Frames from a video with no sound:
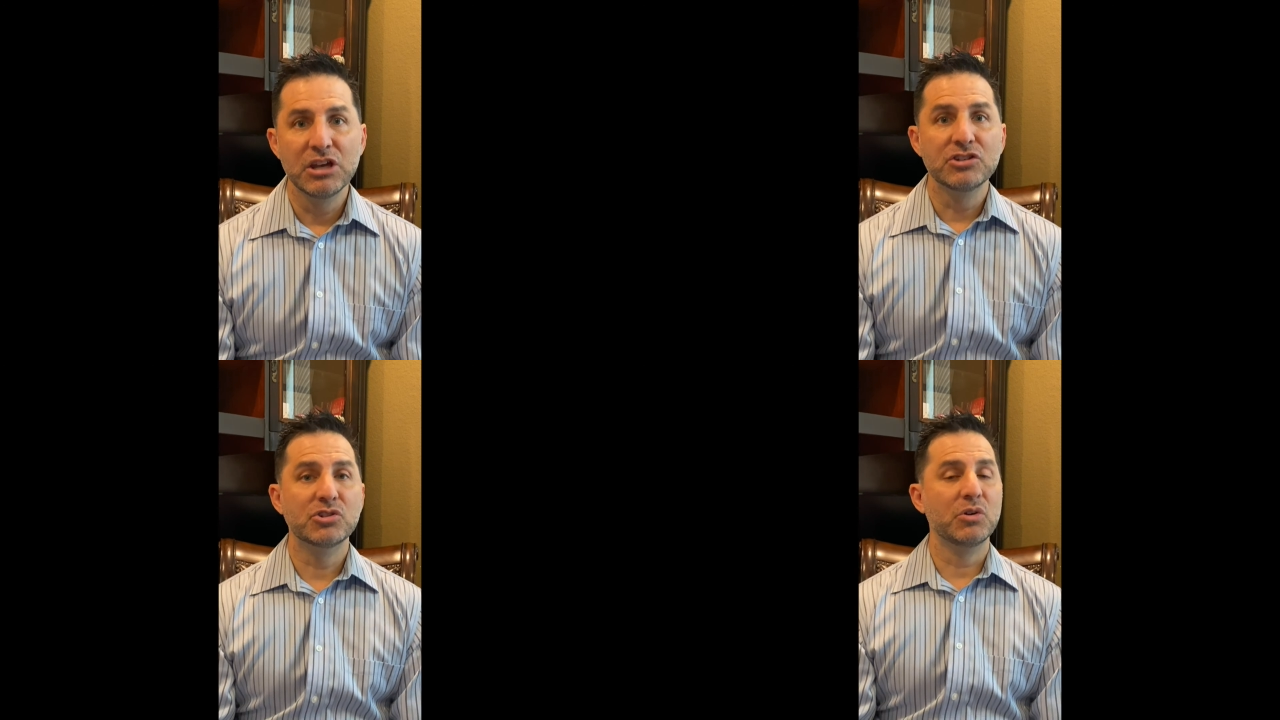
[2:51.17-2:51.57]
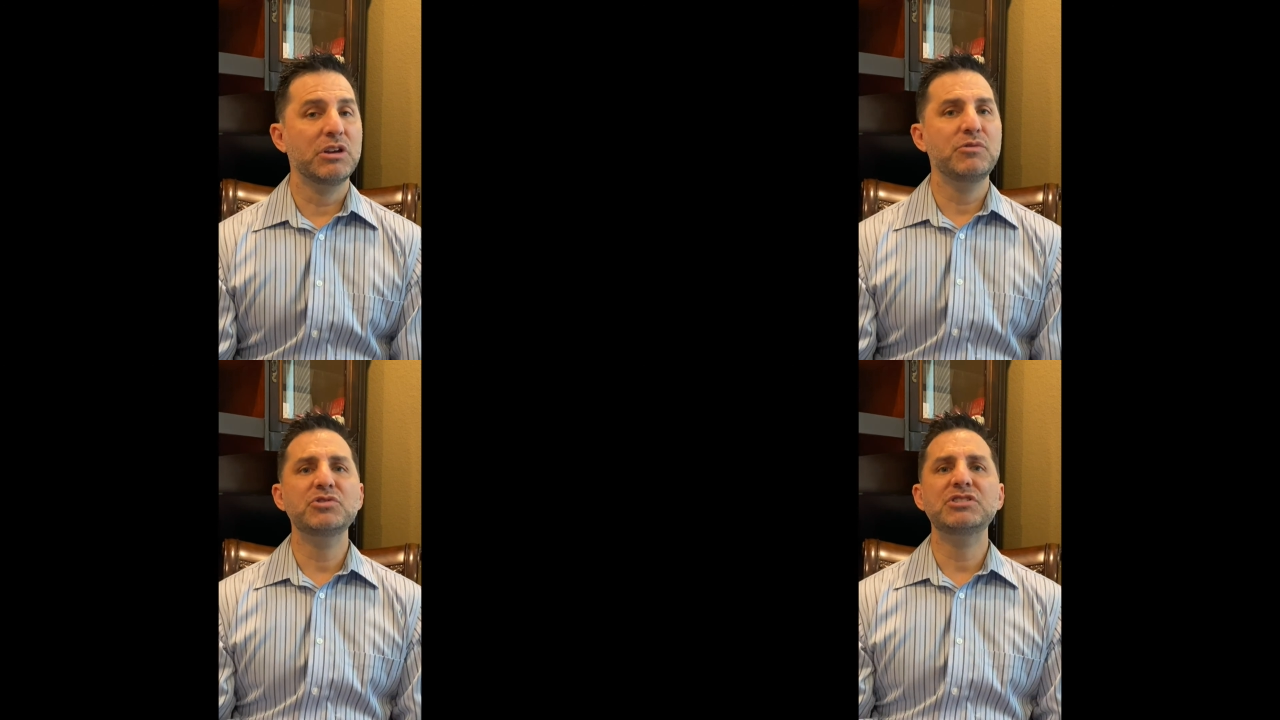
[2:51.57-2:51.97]
So
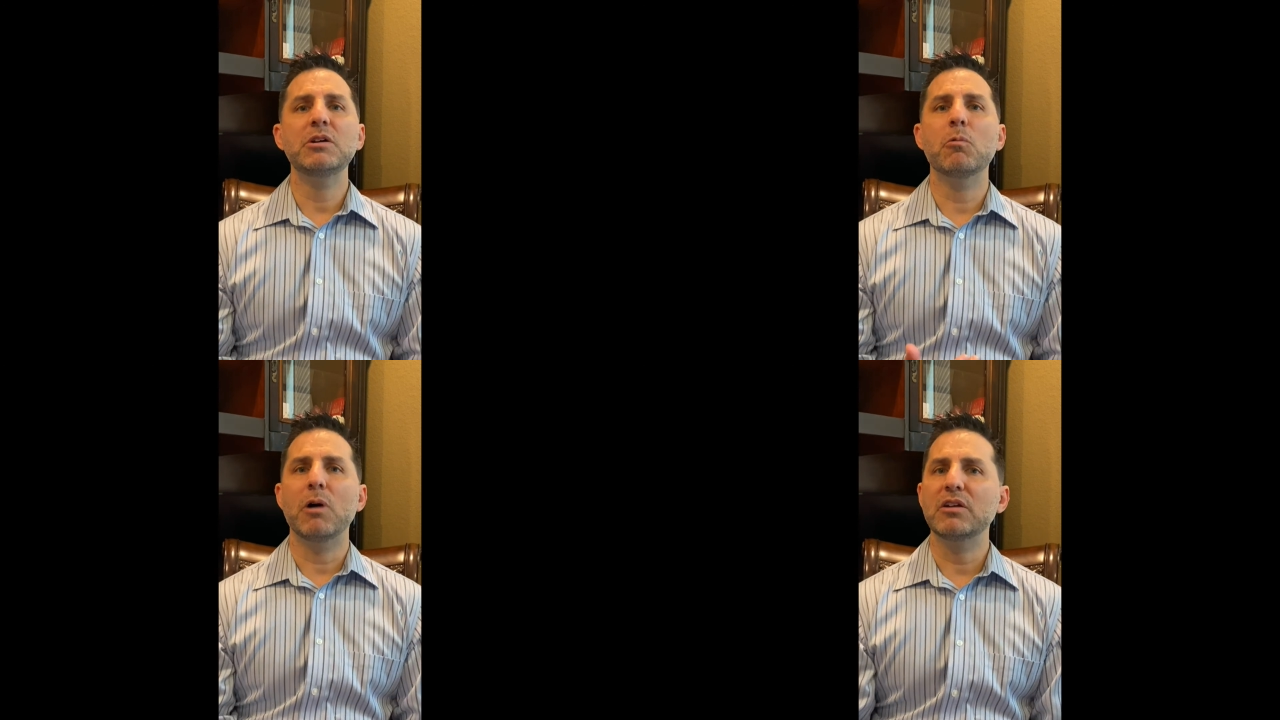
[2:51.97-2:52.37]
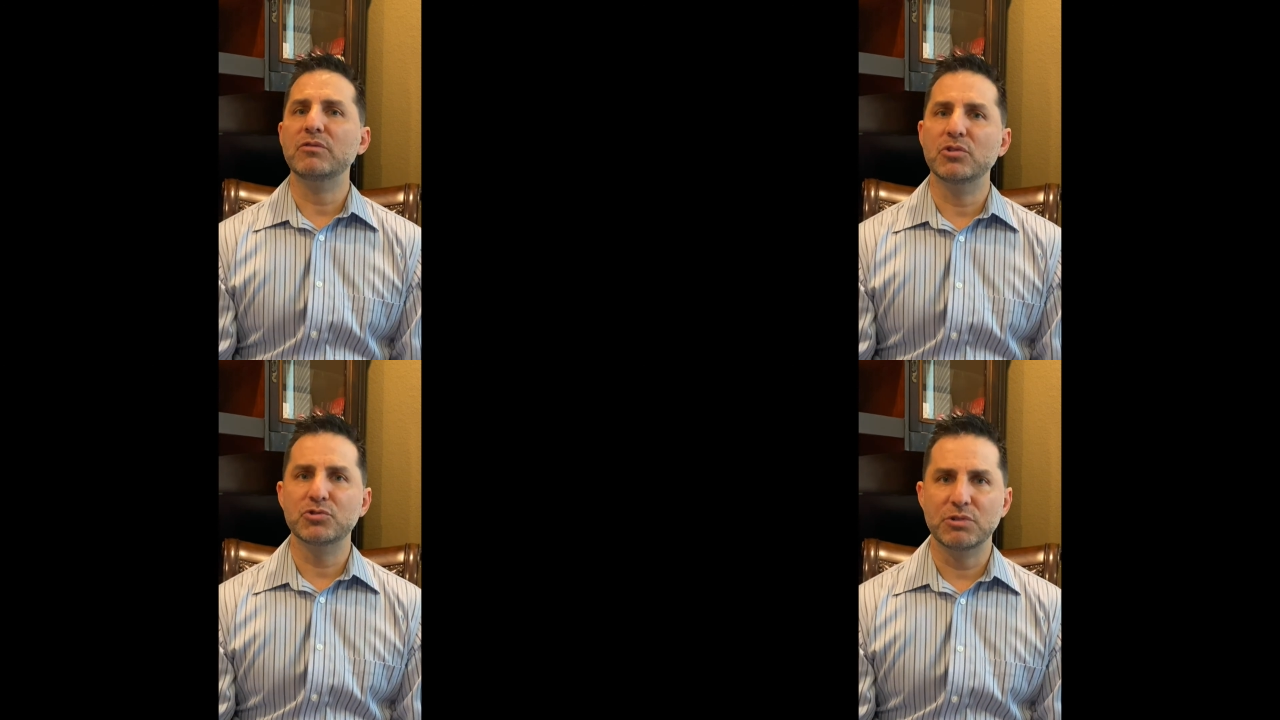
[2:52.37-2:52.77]
if you see one of
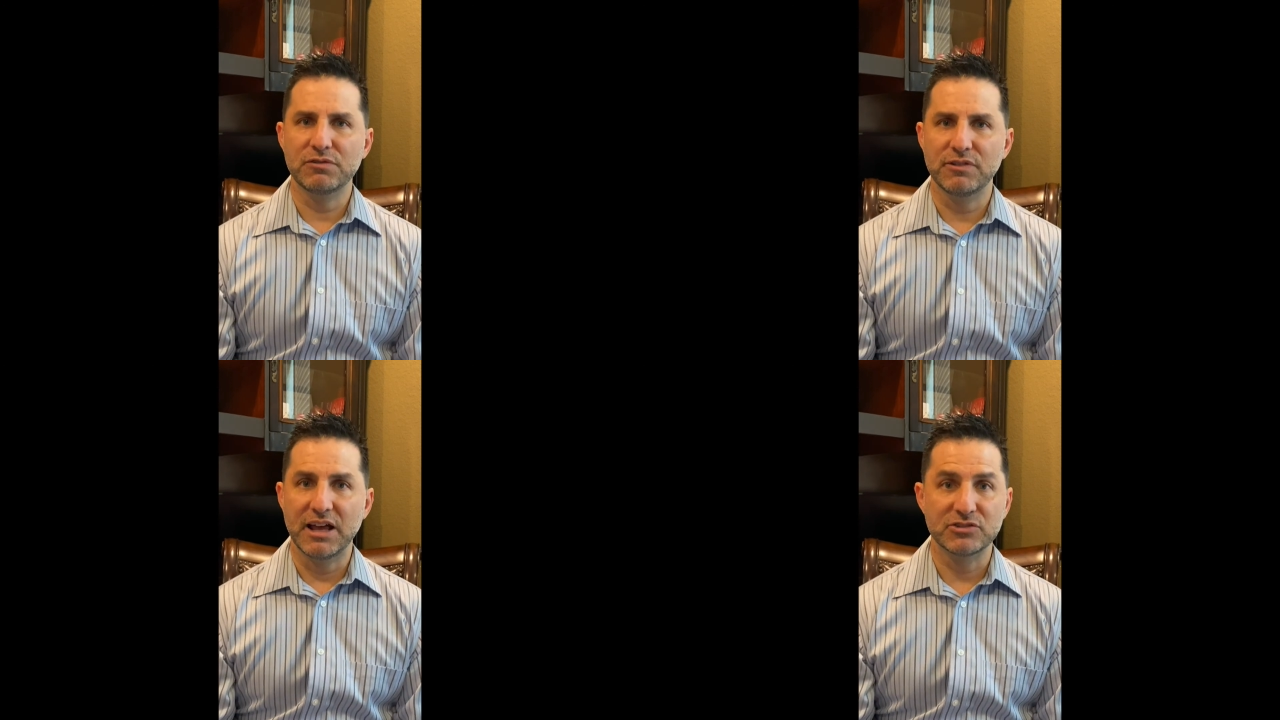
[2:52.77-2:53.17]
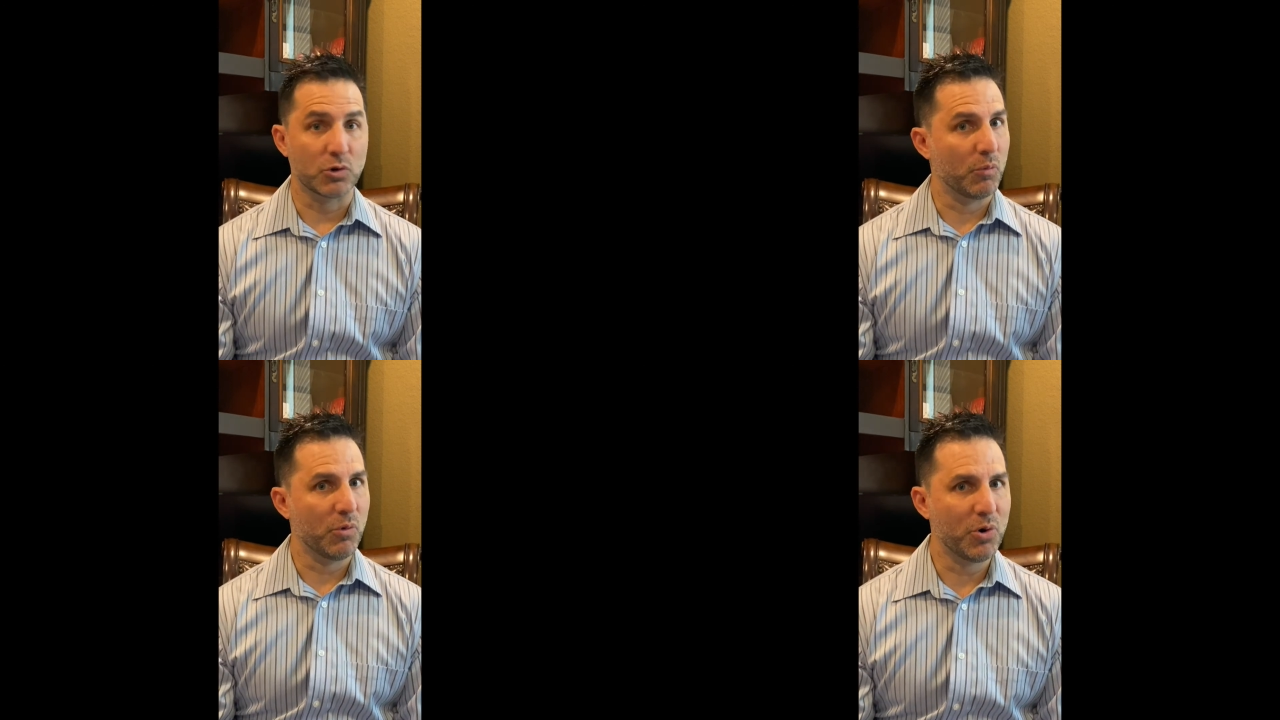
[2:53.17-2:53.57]
those red flags
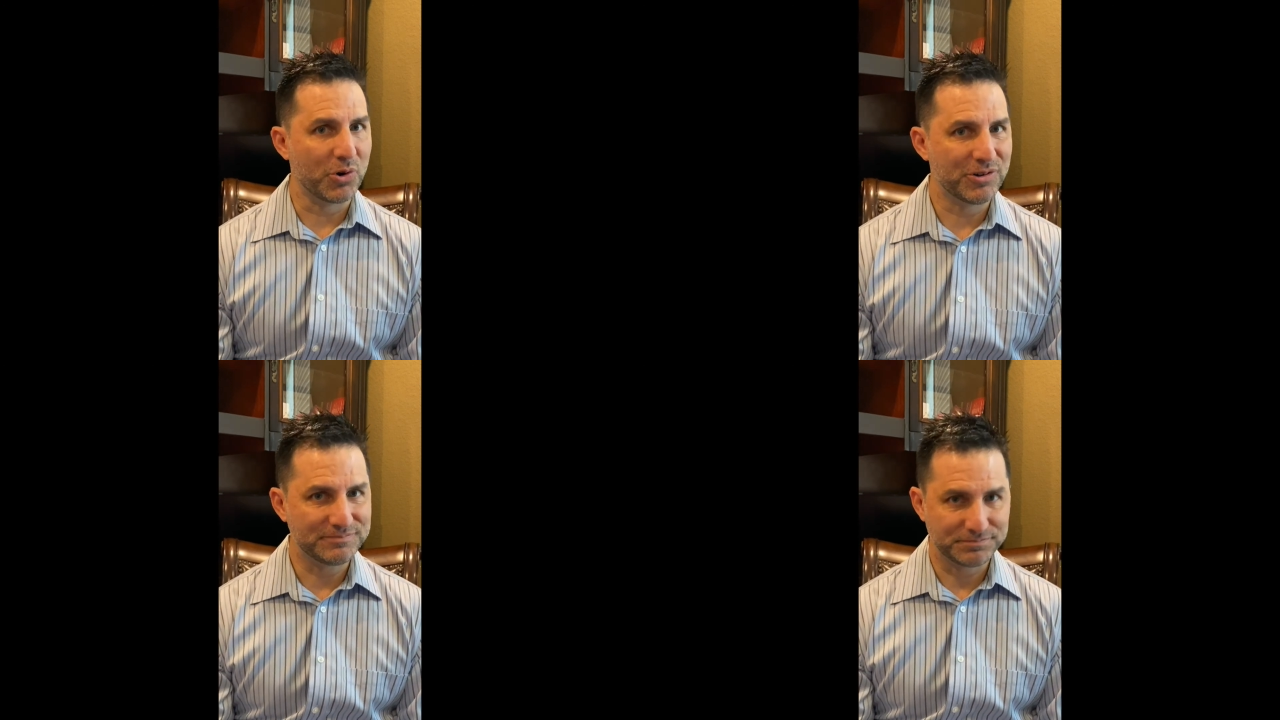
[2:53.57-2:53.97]
or more,